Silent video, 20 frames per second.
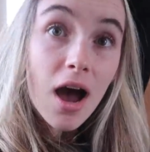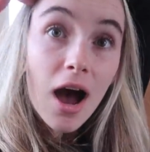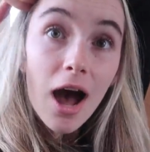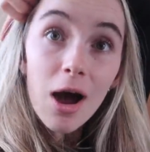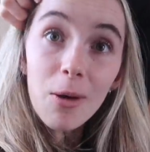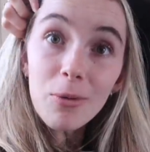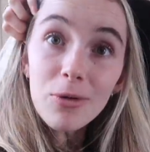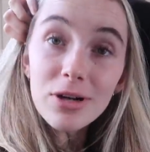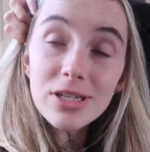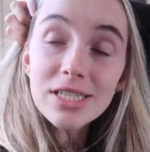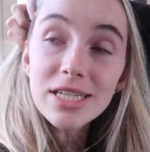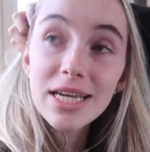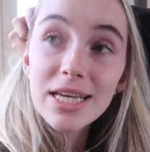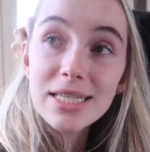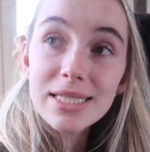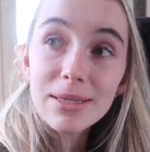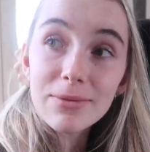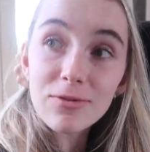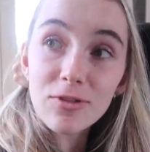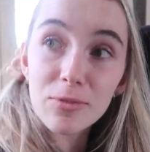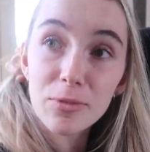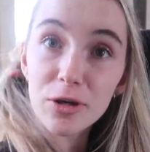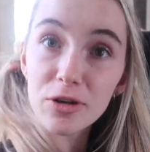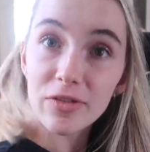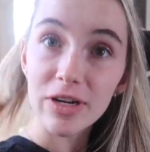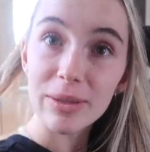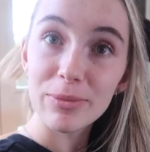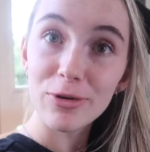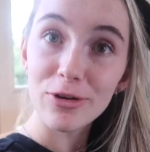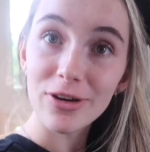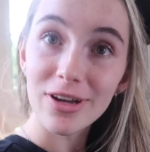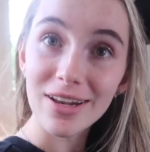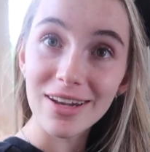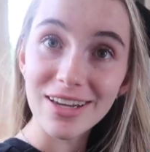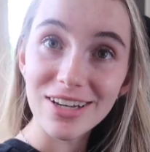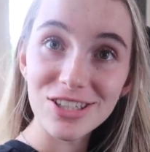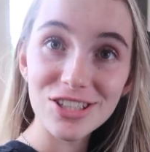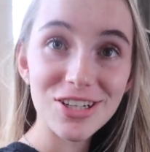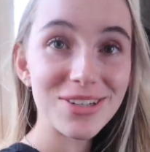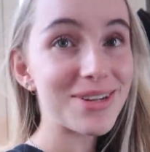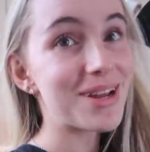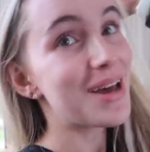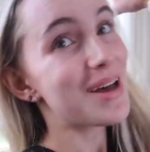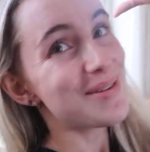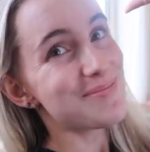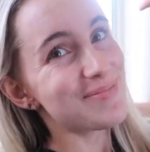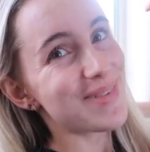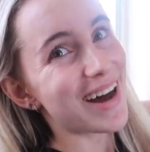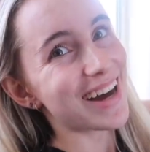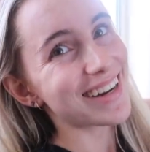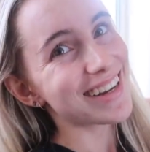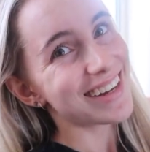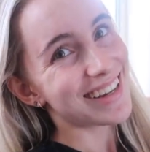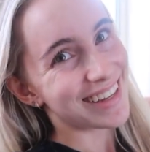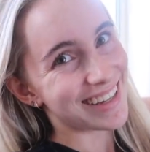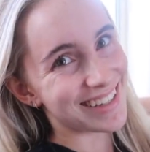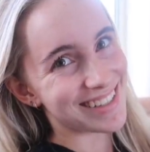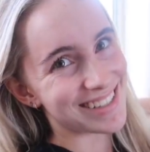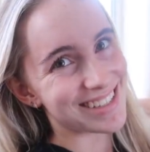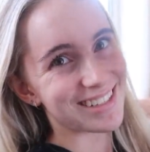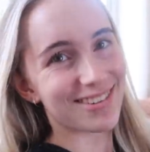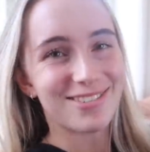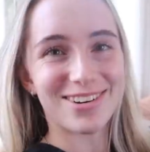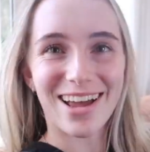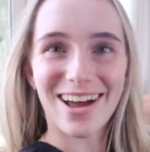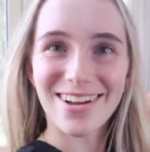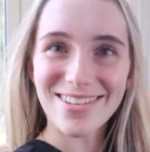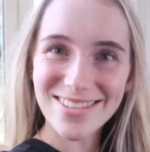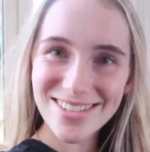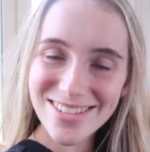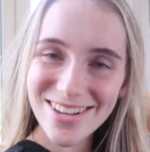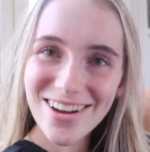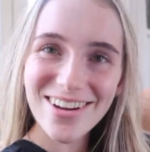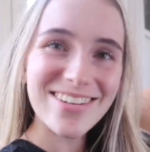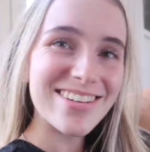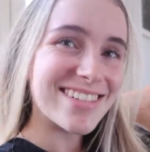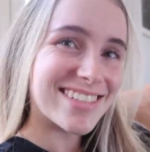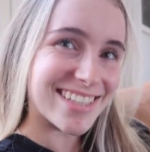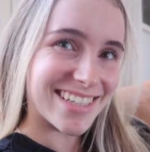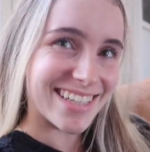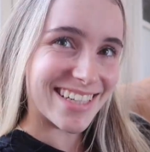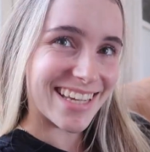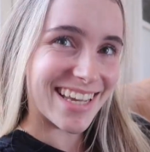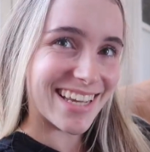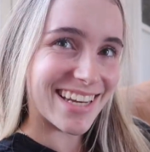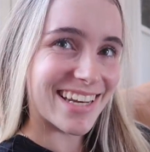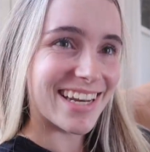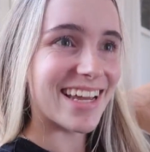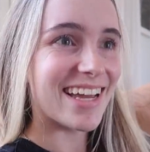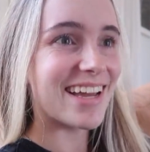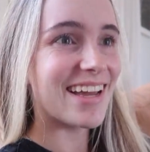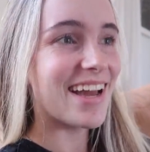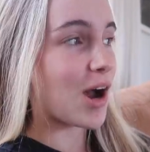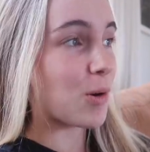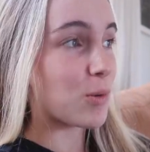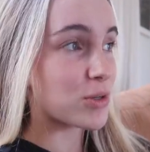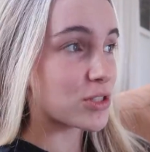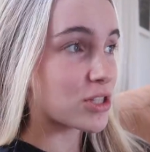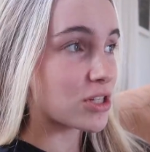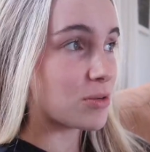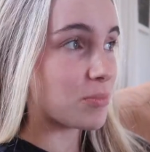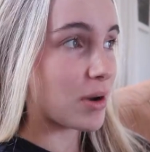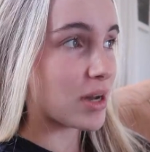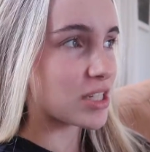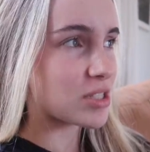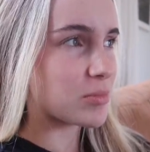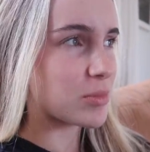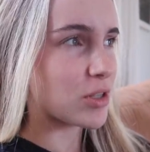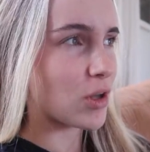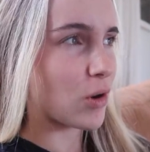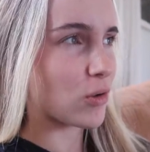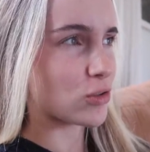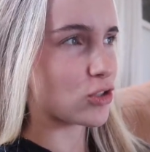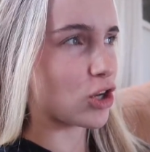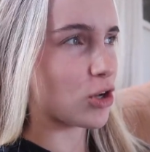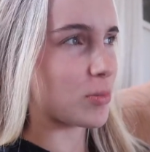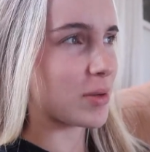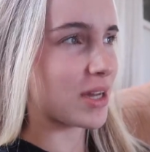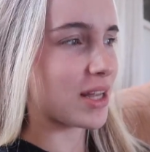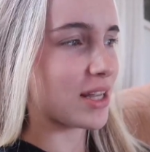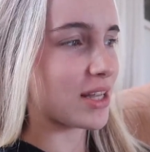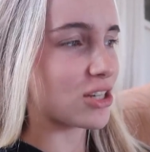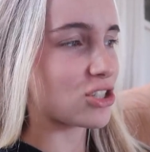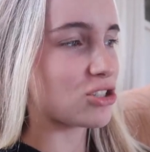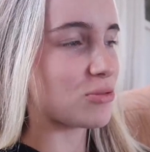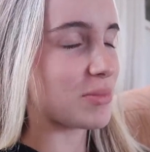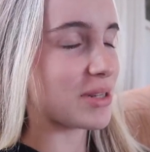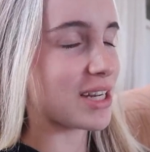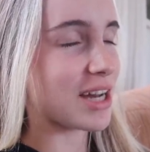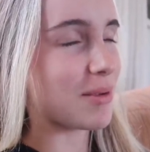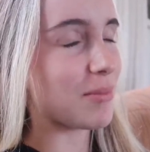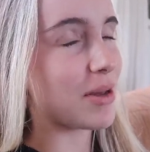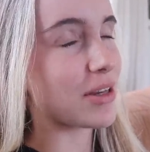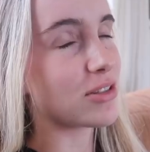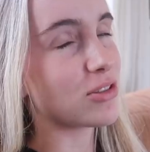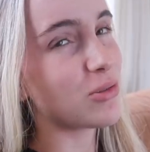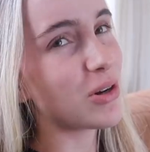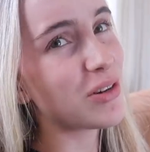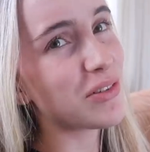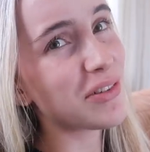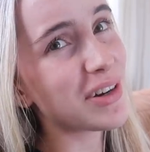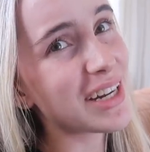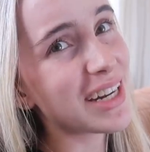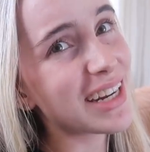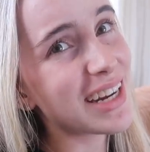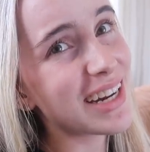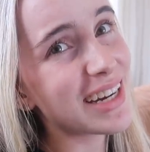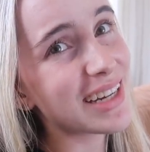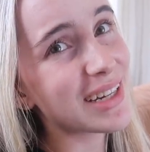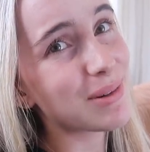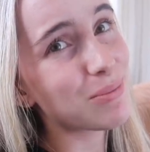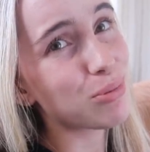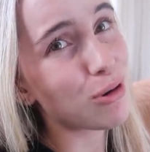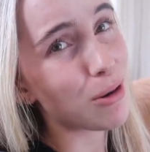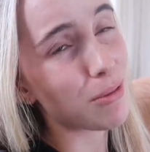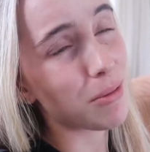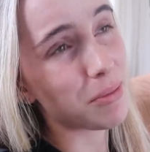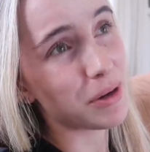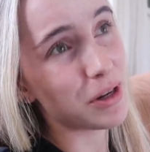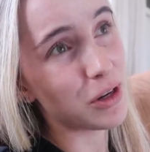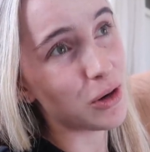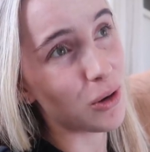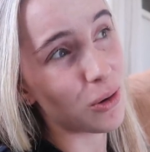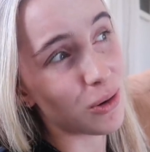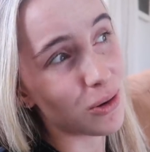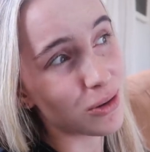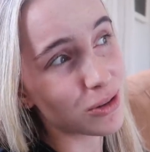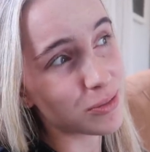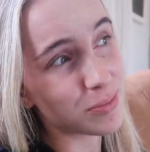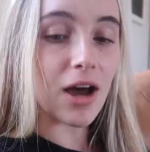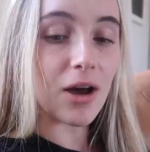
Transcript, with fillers: I wanted to get some from her Reboot collection, but it's sold out, so didn't get any. I was gonna buy some in the October collection, but now I'm like, do I really need it? Probably not.